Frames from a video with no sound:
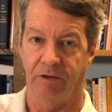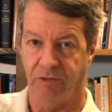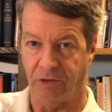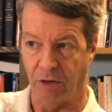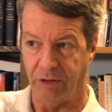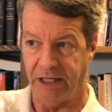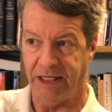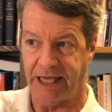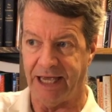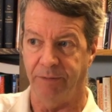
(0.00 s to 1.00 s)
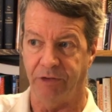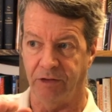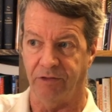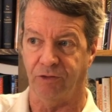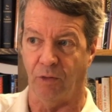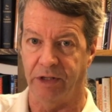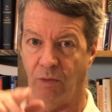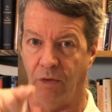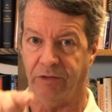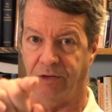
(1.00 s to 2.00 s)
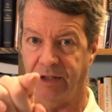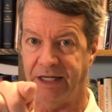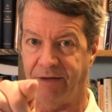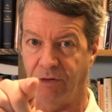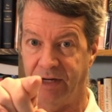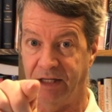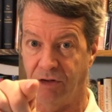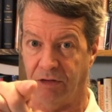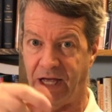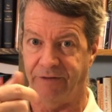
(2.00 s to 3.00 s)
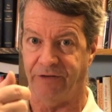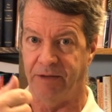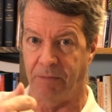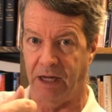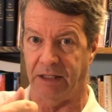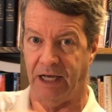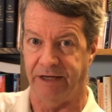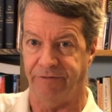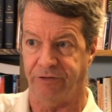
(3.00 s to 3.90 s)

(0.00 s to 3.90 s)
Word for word: So he came to destroy the works of the devil in your life and my life,